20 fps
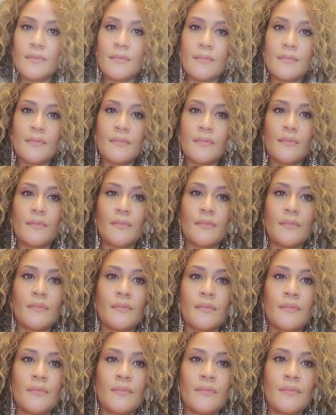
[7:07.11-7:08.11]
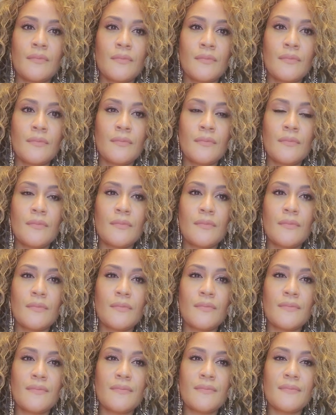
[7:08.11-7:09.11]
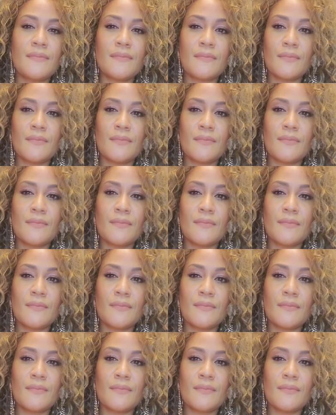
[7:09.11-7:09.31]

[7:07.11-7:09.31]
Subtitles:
Nothing is said.